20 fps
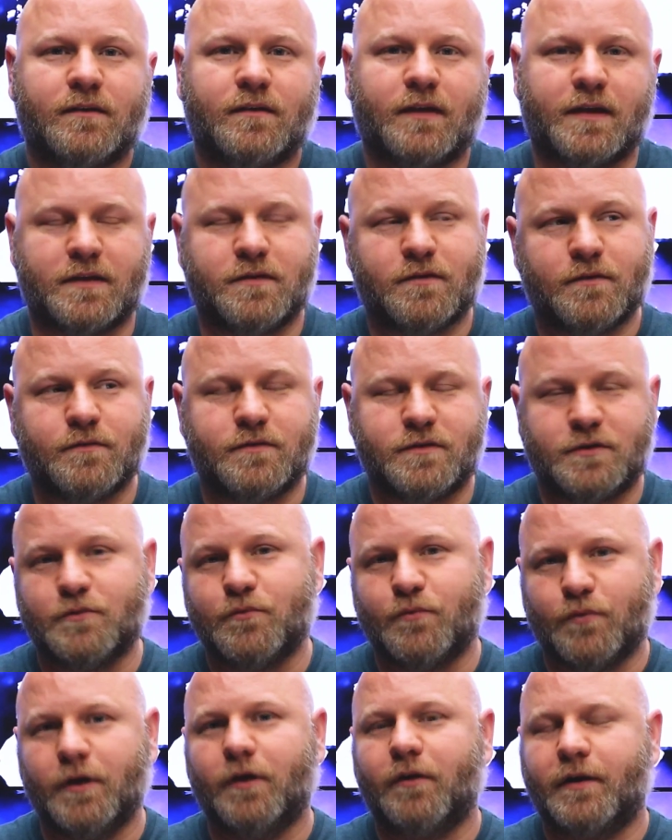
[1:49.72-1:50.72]
Like
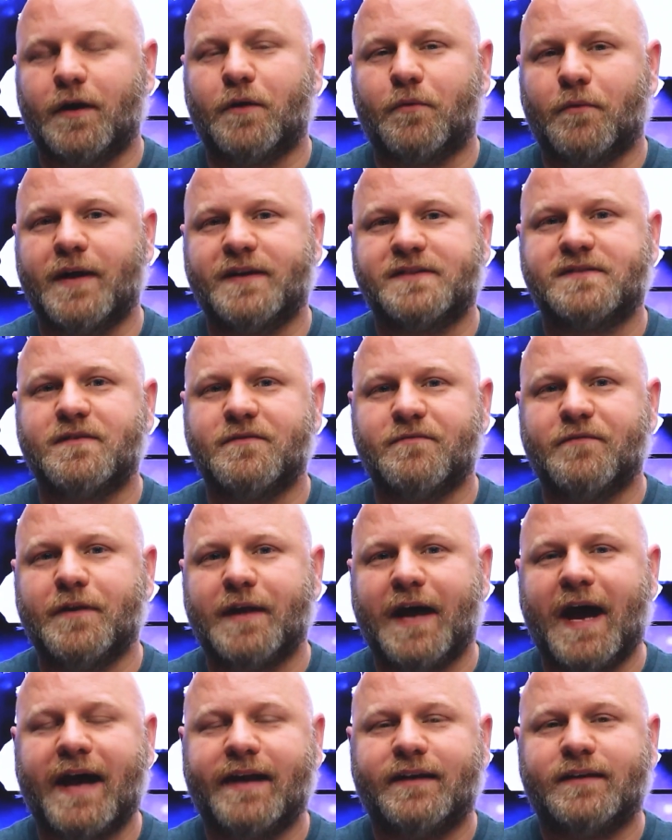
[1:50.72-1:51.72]
you will get arrested for
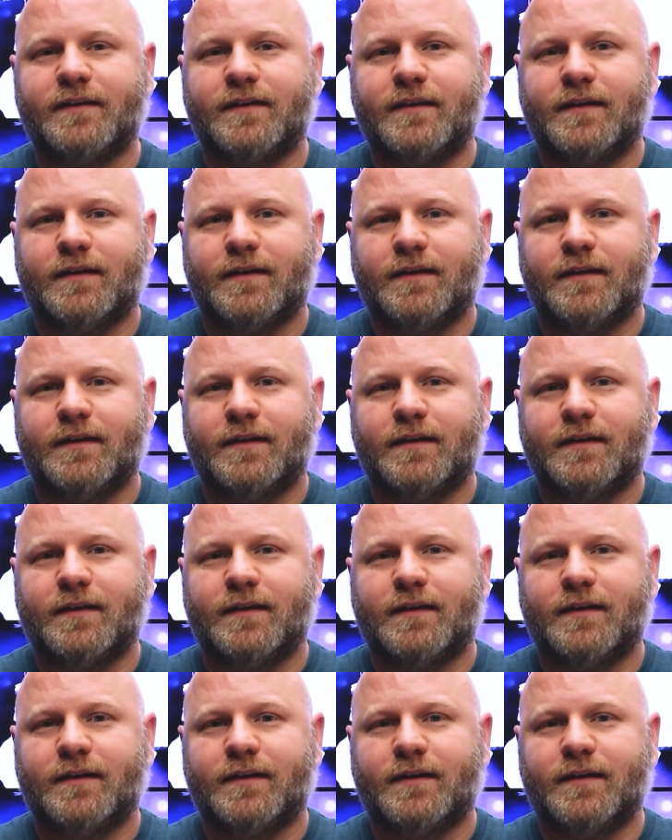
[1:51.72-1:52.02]
that.